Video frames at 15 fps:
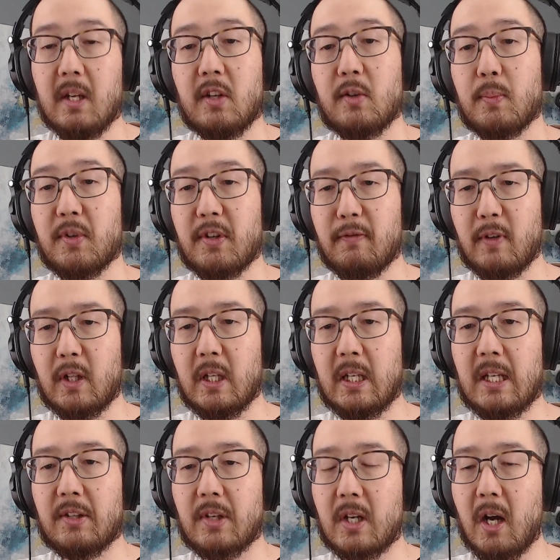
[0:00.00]
Specifically,
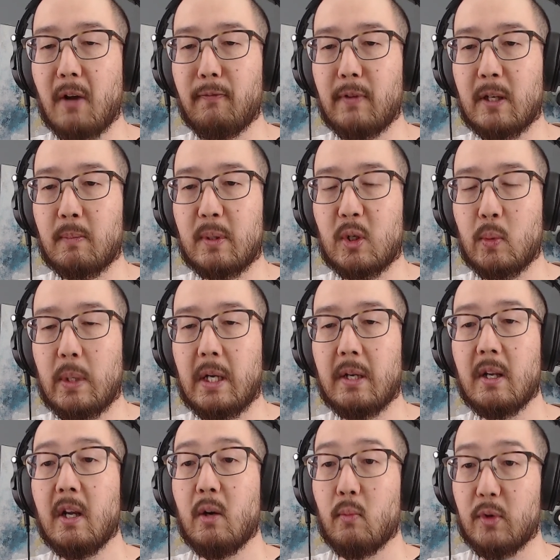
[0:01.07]
it's a conflict
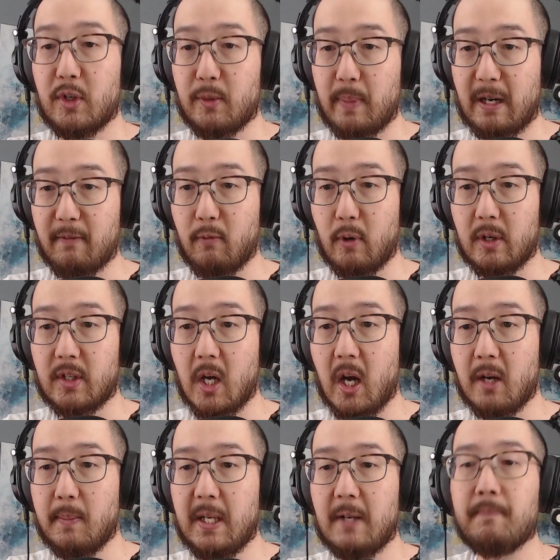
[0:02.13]
between respect for
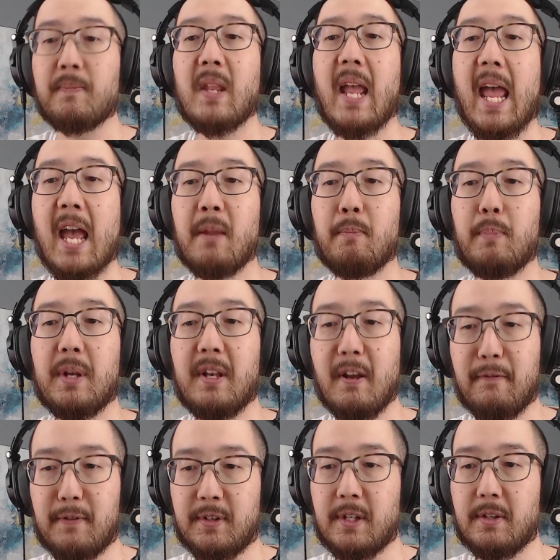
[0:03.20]
autonomy and
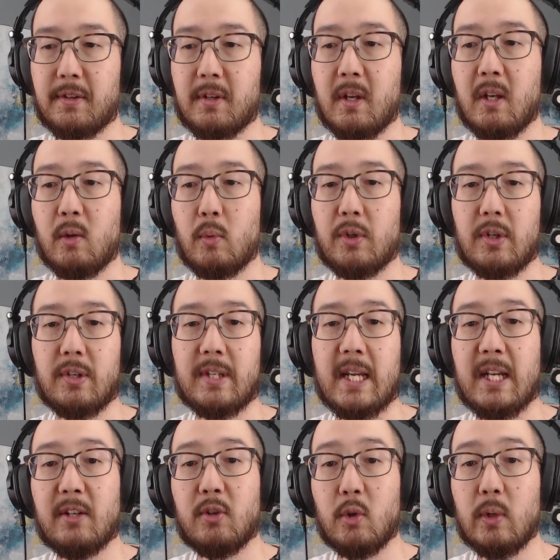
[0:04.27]
beneficence, which is
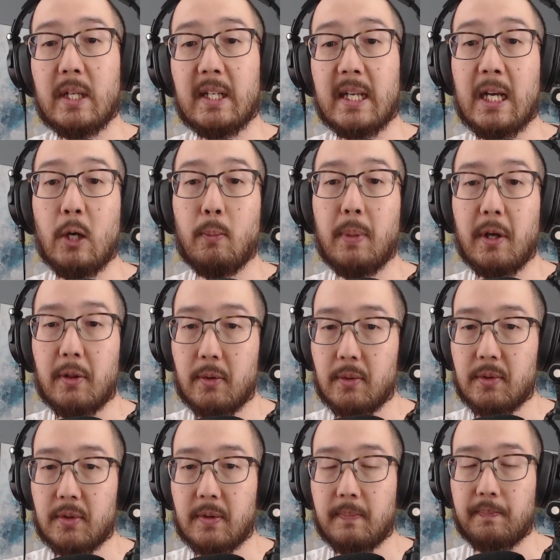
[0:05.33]
a duty to help
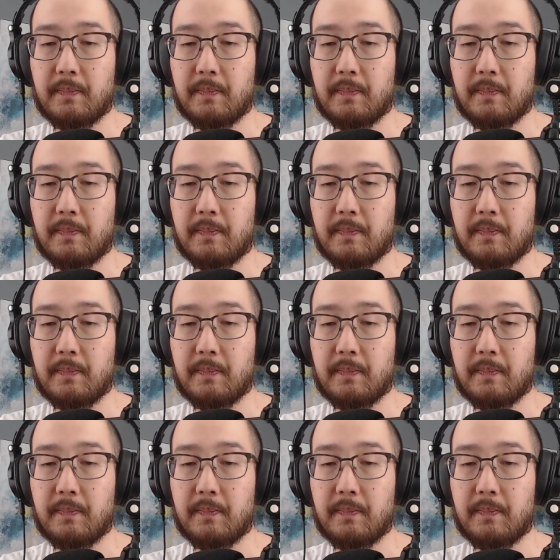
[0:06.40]
others.